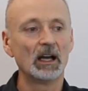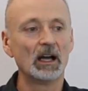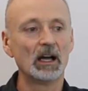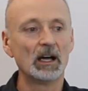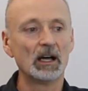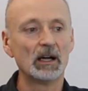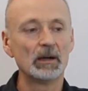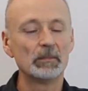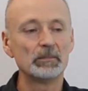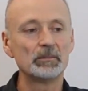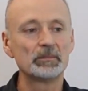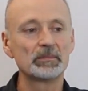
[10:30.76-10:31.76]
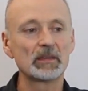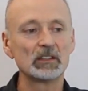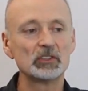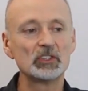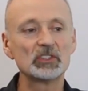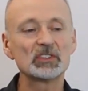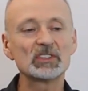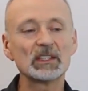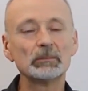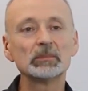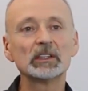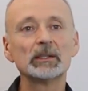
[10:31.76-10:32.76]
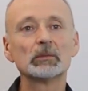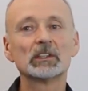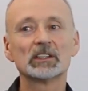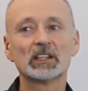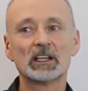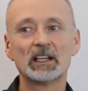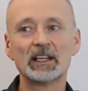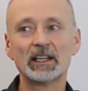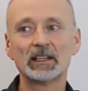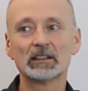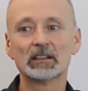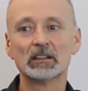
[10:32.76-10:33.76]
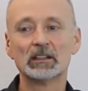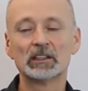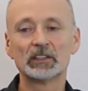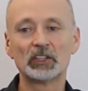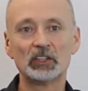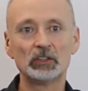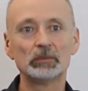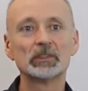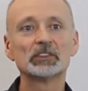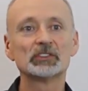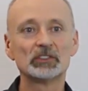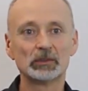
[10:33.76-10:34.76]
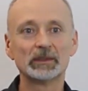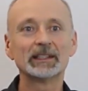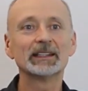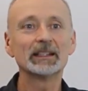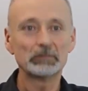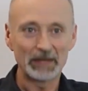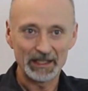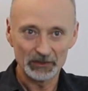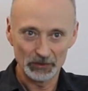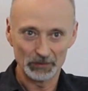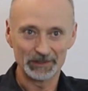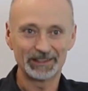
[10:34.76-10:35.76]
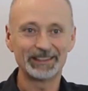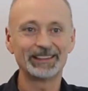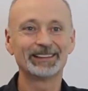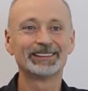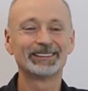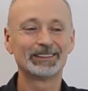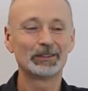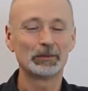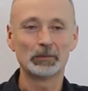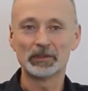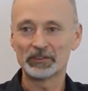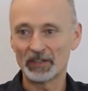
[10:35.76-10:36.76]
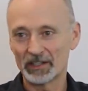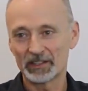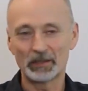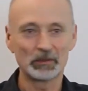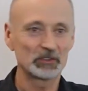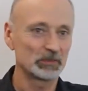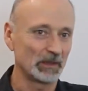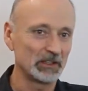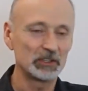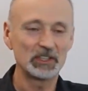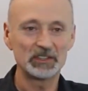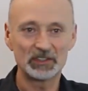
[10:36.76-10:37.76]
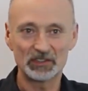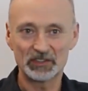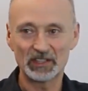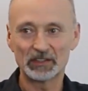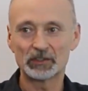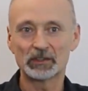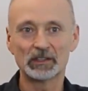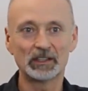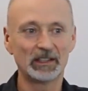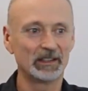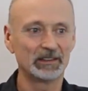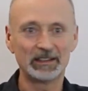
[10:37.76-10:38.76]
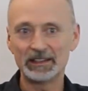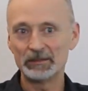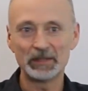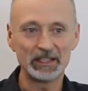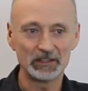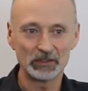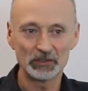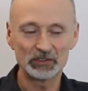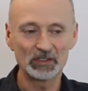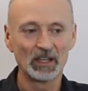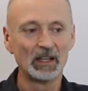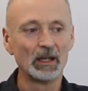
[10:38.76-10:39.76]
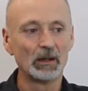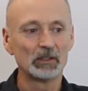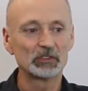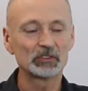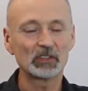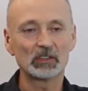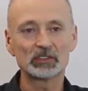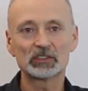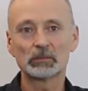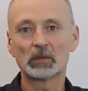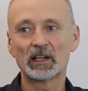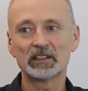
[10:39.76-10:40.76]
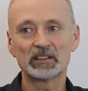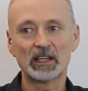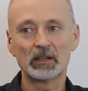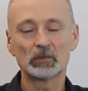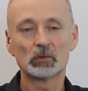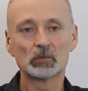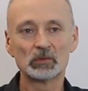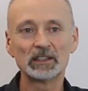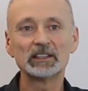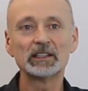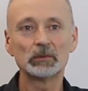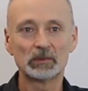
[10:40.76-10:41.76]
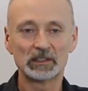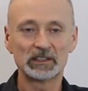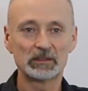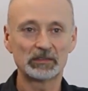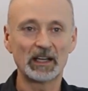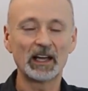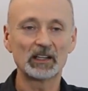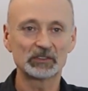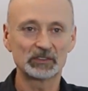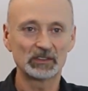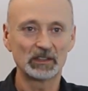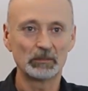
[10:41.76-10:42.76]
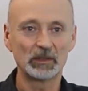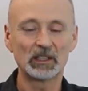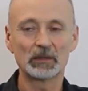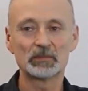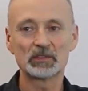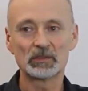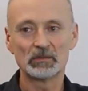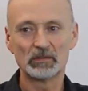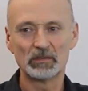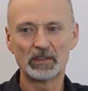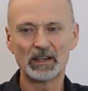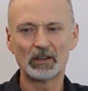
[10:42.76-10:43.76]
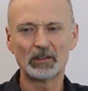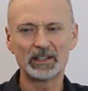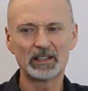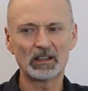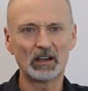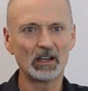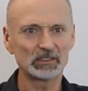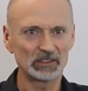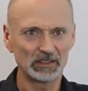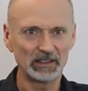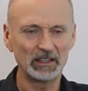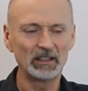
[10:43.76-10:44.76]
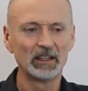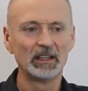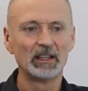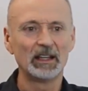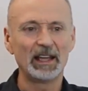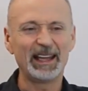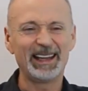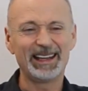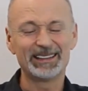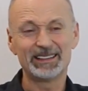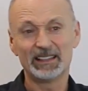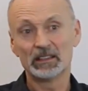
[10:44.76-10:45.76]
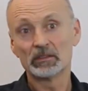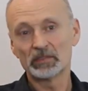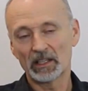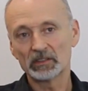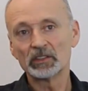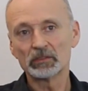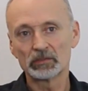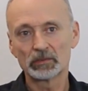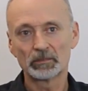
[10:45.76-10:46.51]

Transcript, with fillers: um, simply relying on humans doing it manually with documents, spreadsheets, etc., and emails starts to break down really, really fast and becomes very costly and ineffective